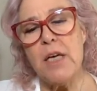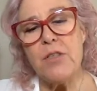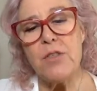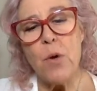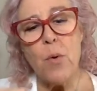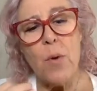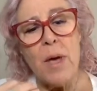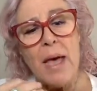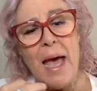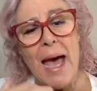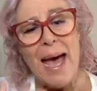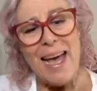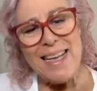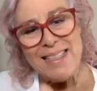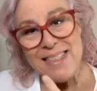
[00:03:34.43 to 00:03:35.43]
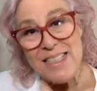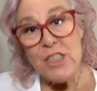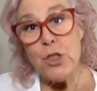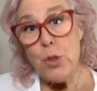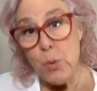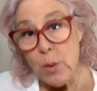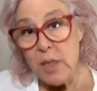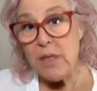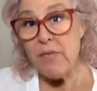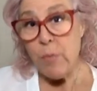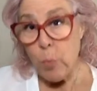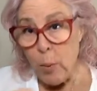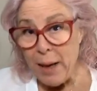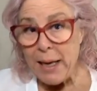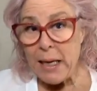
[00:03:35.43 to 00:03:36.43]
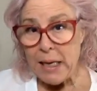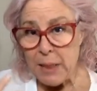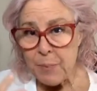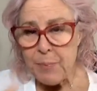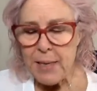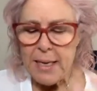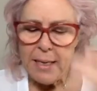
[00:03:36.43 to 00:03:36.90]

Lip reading: So as intuitive awakening,